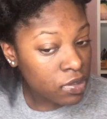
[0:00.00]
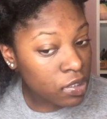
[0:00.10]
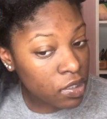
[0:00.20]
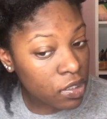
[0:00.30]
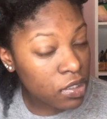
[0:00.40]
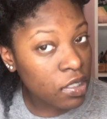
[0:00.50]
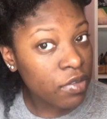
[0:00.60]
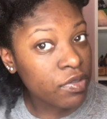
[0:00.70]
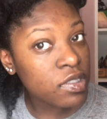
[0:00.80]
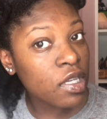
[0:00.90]
So you can
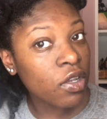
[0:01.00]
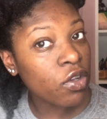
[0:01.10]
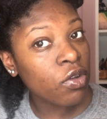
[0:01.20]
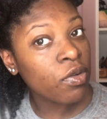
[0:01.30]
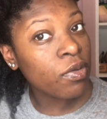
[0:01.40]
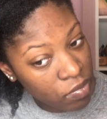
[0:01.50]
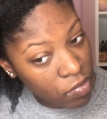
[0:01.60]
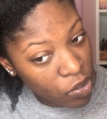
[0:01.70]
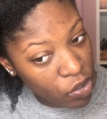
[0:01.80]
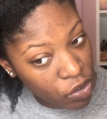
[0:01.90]
definitely tell
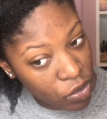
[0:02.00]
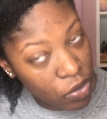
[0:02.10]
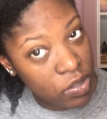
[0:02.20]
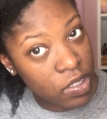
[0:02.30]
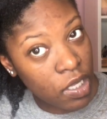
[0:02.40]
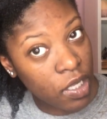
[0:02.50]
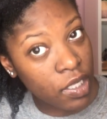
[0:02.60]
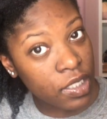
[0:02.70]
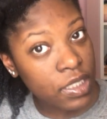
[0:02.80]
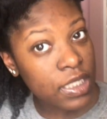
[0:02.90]
my curls
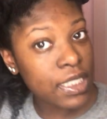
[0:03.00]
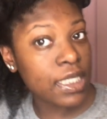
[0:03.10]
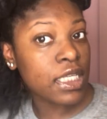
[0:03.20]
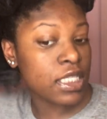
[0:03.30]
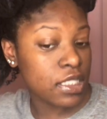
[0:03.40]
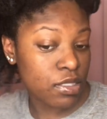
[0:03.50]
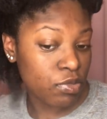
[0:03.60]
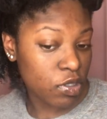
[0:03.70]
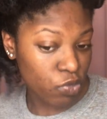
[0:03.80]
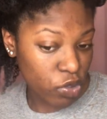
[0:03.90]
got some
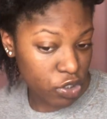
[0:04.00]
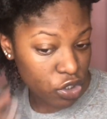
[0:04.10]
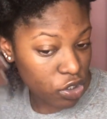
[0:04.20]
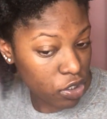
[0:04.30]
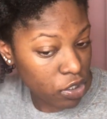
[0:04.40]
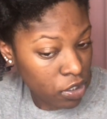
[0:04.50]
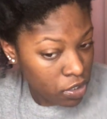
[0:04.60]
good moisture.